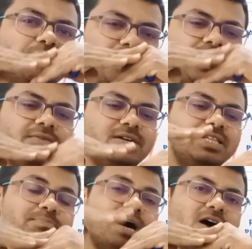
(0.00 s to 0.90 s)
wherever at
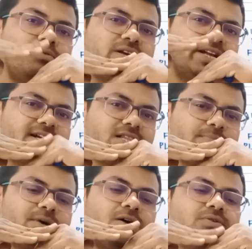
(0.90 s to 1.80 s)
the
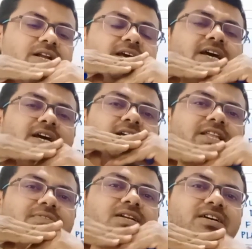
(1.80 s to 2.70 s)
boundary,
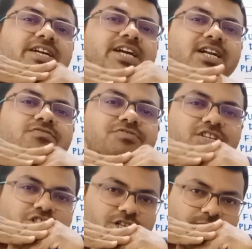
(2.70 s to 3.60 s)
they will create
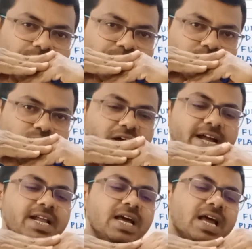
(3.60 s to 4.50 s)
friction,
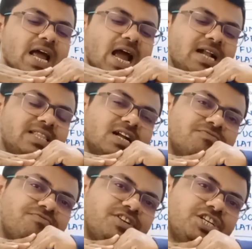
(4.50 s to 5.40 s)
right? And that
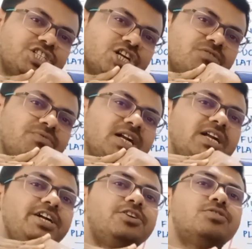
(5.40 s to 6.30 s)
friction will
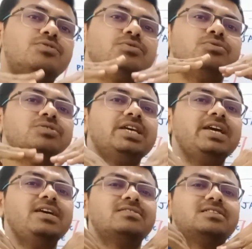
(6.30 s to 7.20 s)
lead to
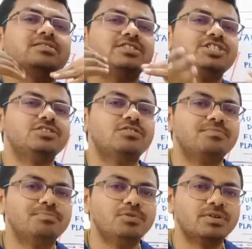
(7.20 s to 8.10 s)
the generation
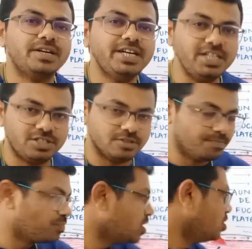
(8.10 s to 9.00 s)
of more heat.
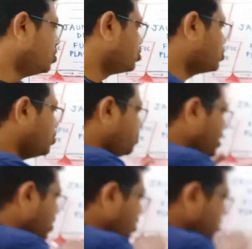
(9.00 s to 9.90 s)
So
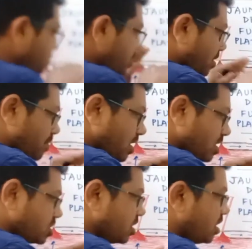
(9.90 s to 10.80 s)
because of
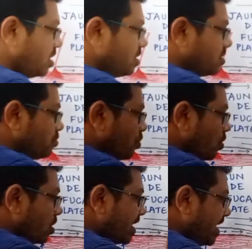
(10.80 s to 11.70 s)
subduction,
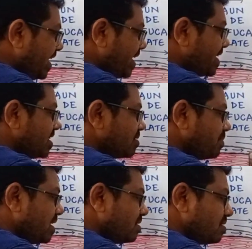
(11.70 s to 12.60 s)
more heat is
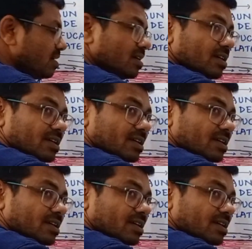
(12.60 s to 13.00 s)
being